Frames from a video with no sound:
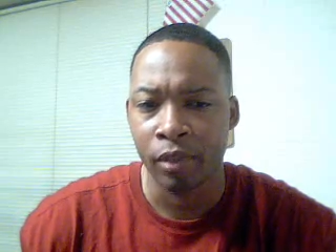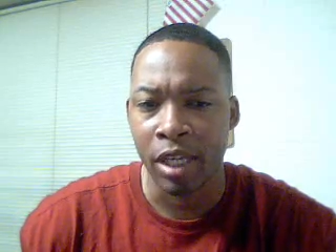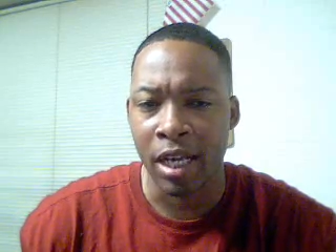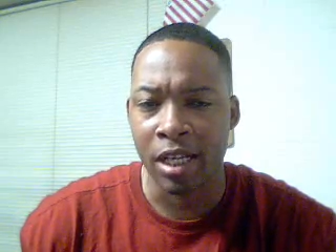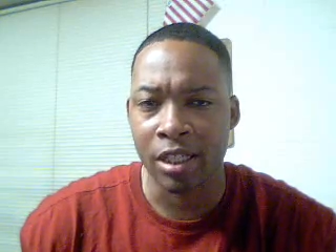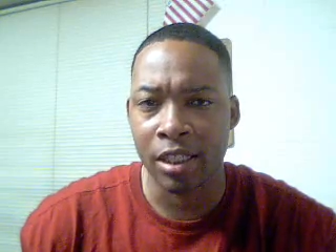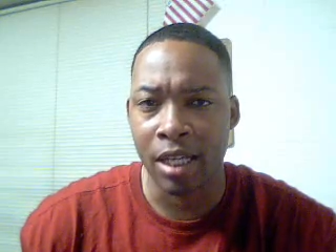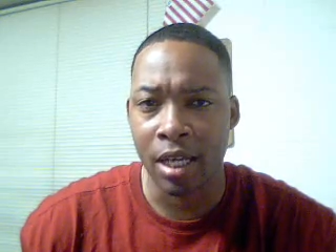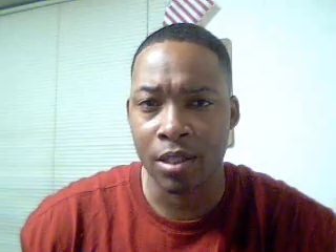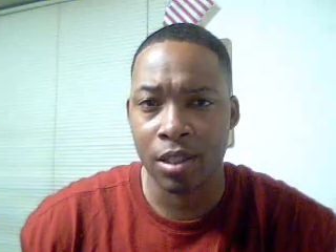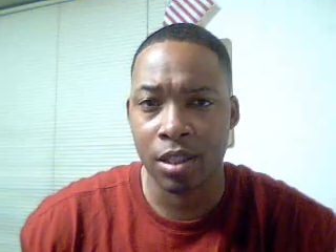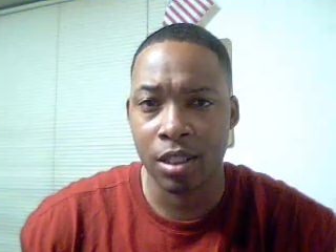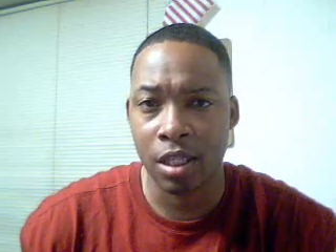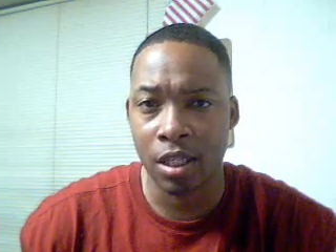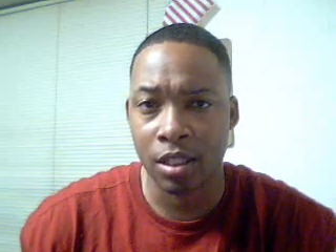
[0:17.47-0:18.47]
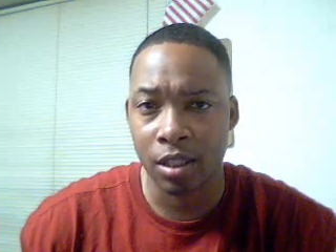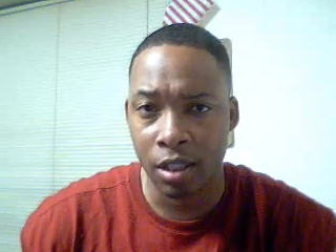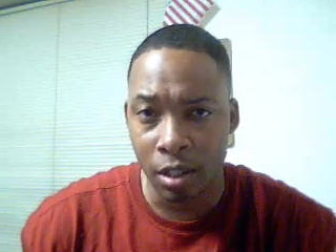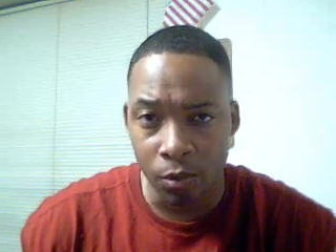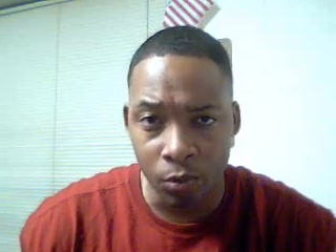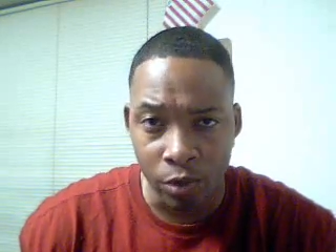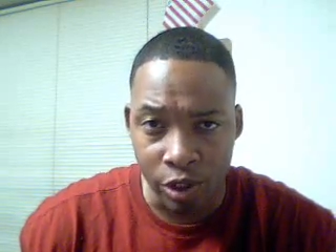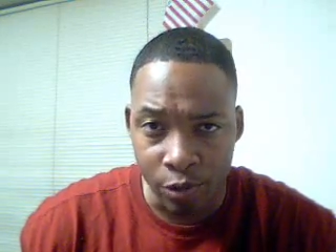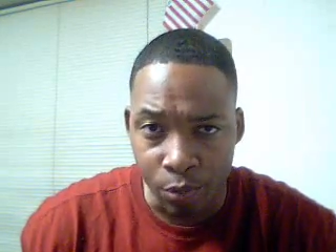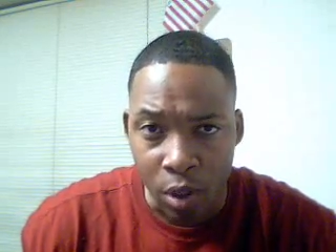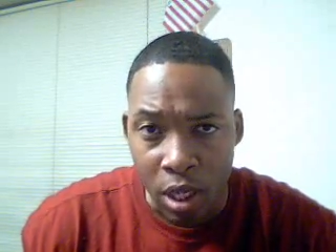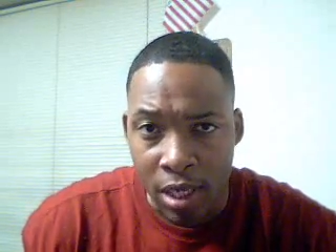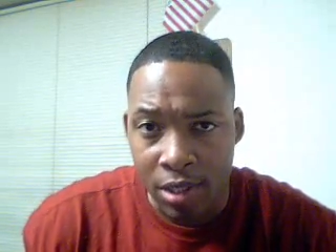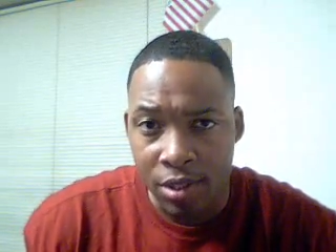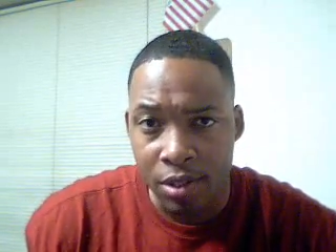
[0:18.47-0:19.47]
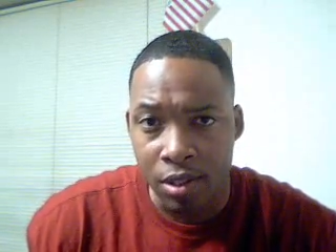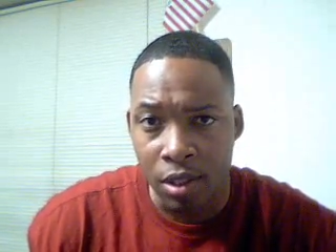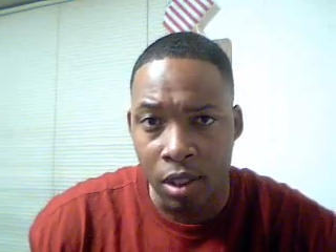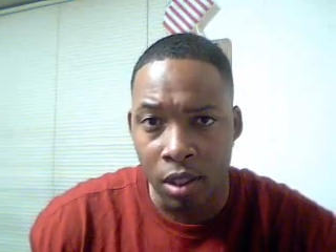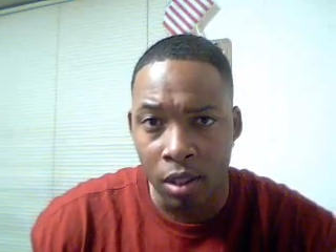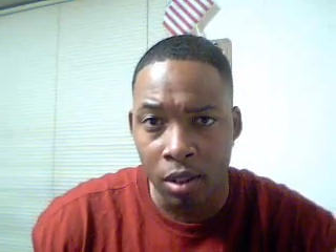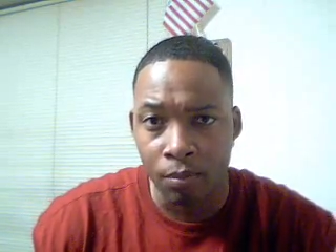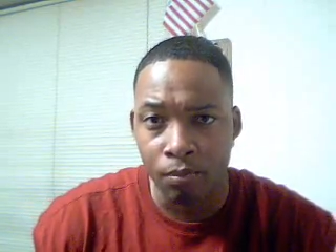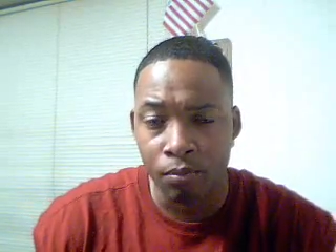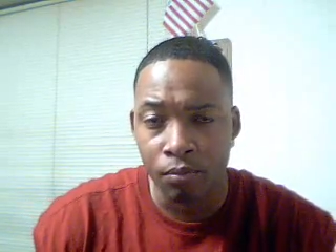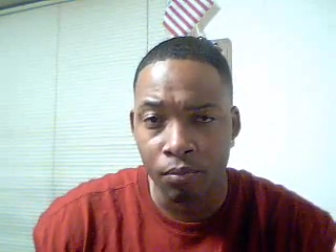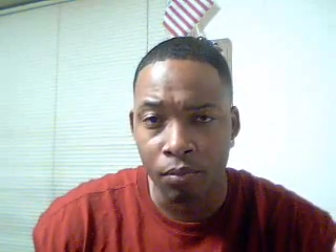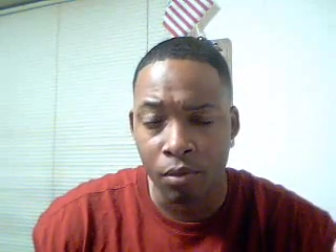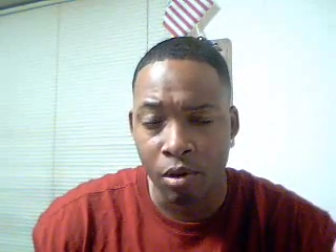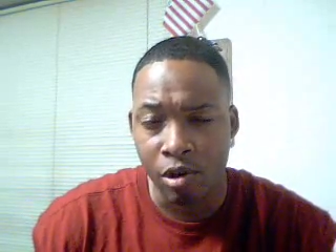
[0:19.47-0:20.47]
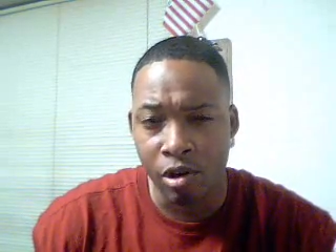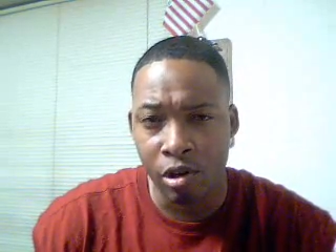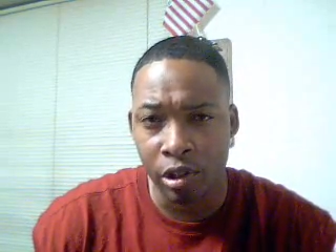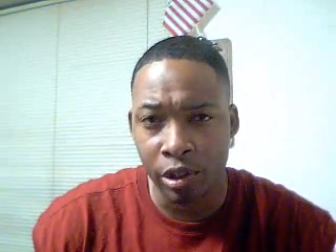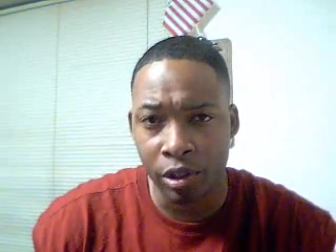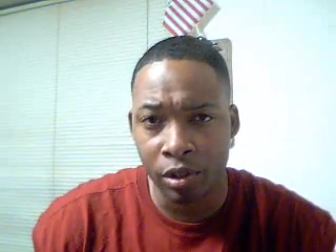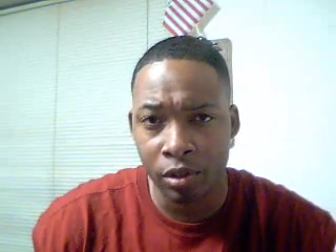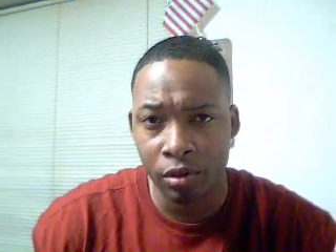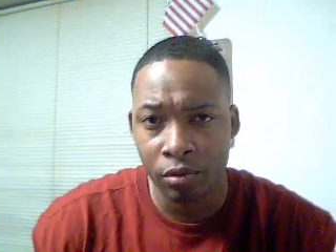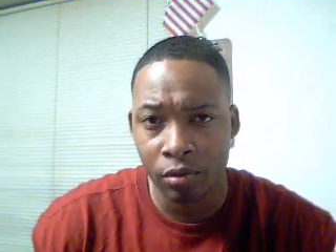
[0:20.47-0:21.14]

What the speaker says: Actually, I sent a response earlier.